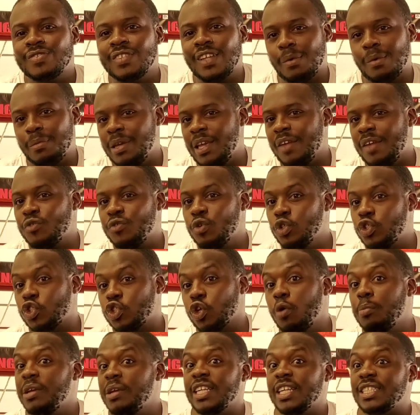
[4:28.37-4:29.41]
You know what I mean? If you
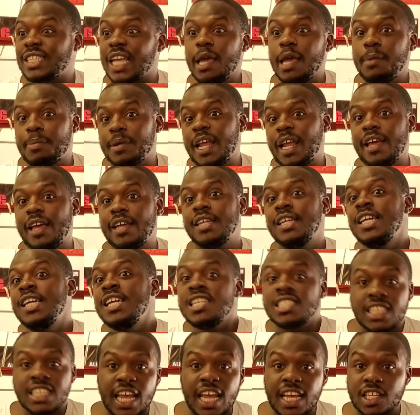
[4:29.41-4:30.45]
show me a tape of that,
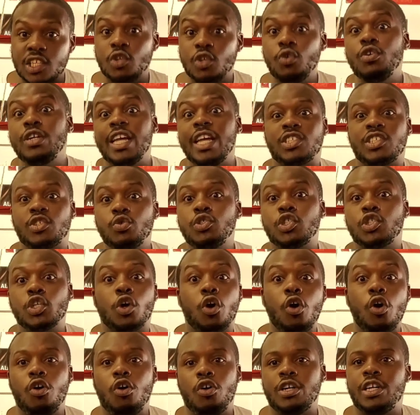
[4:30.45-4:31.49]
Tank doing that to
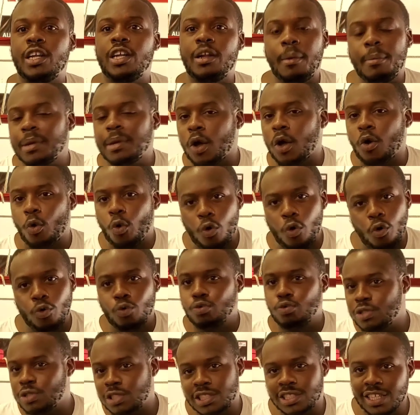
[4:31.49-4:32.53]
Shakur, then I'll be like,
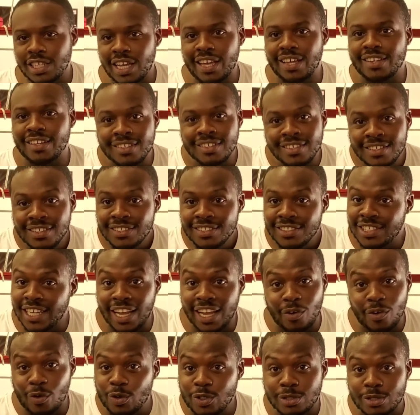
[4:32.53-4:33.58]
oh, shit.
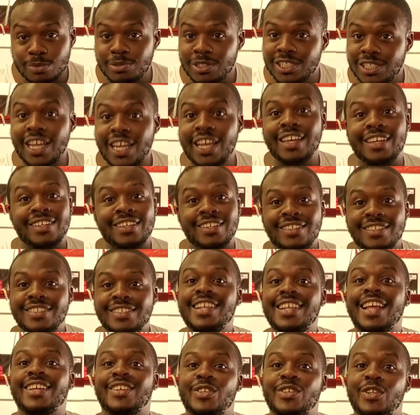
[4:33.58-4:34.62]
Tank on some
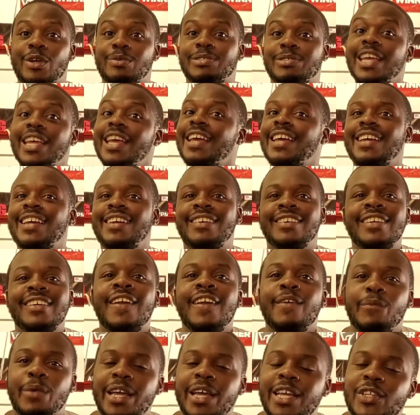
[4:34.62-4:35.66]
shit. Like, you know what I'm saying?
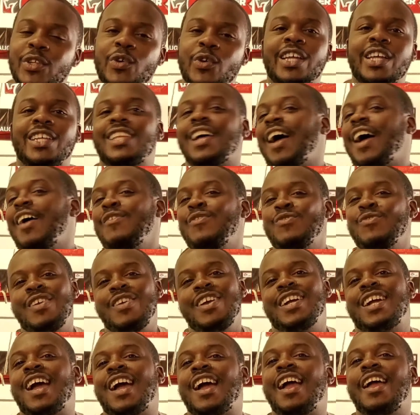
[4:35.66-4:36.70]
But he doing that to Ivan
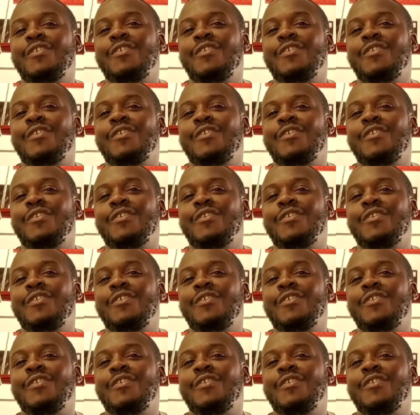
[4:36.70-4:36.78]
Redkach.